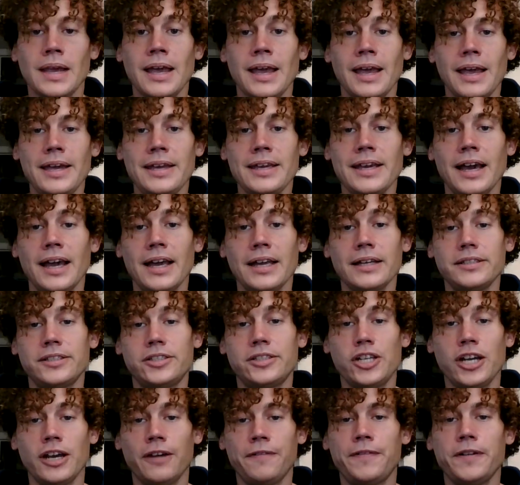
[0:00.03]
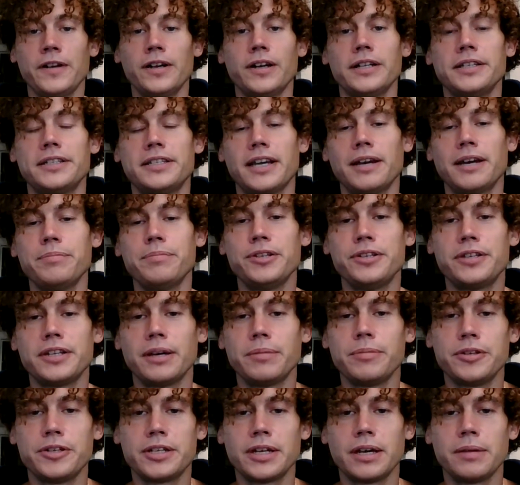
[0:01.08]
Hey guys, Jeff here at
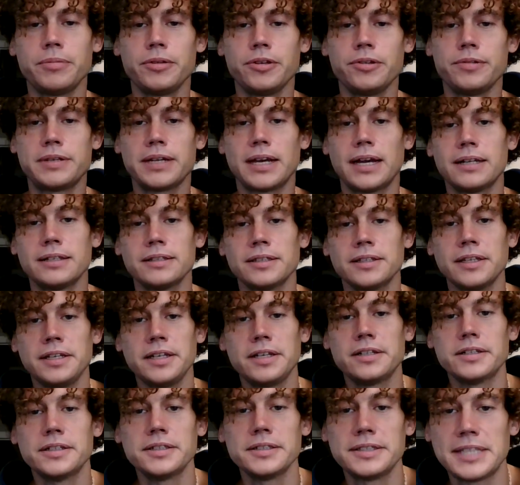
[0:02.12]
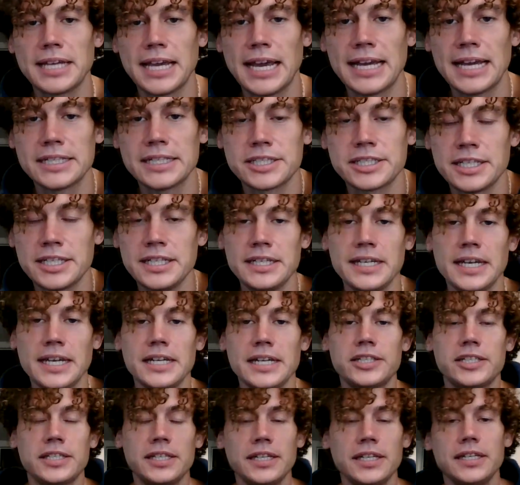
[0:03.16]

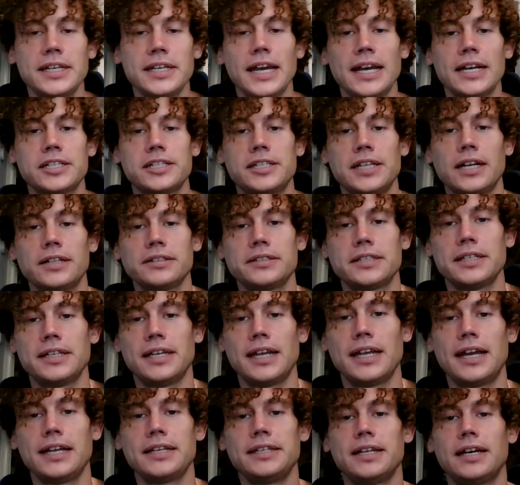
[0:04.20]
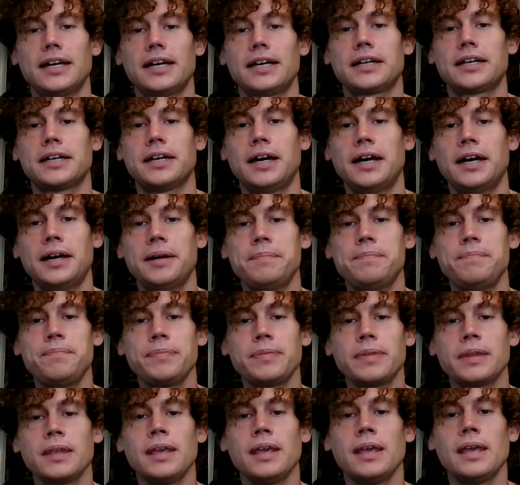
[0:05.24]
www.legal-thc-delta9.com.
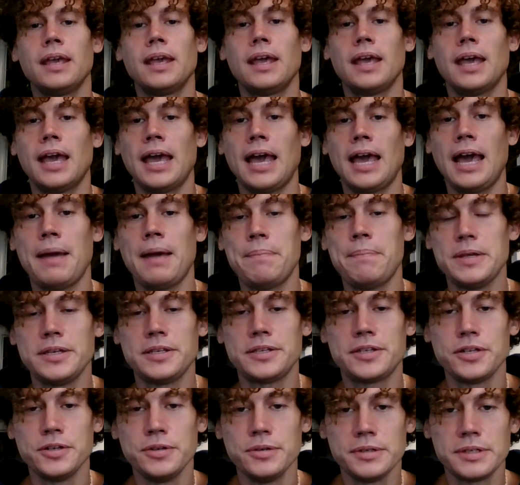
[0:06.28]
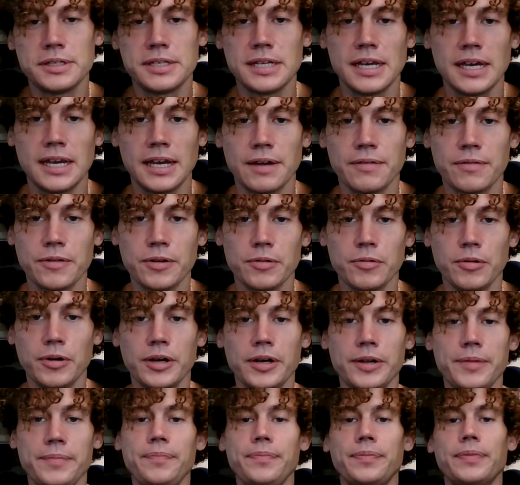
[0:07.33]
Happy Tuesday,
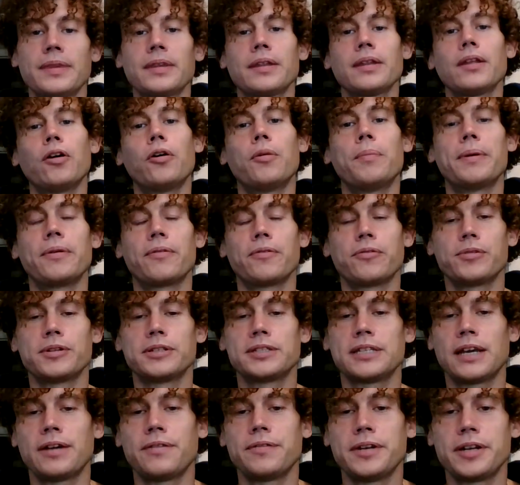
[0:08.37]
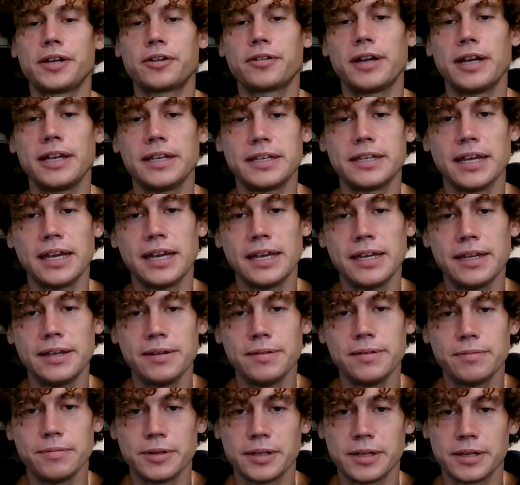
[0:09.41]
everyone. Hope everyone's having a great
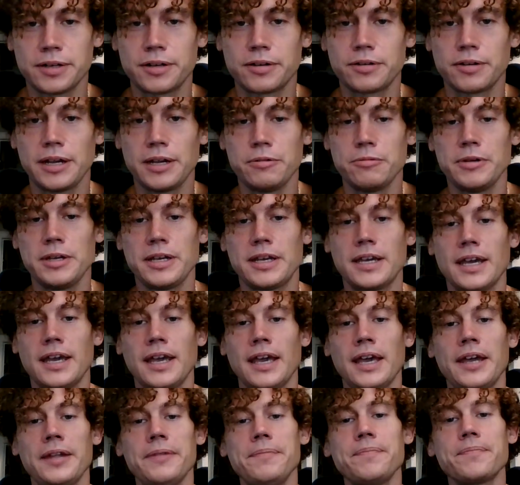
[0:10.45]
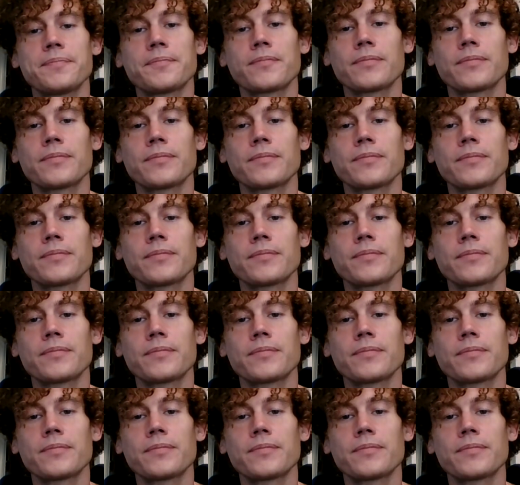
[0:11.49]
day and a great week ahead.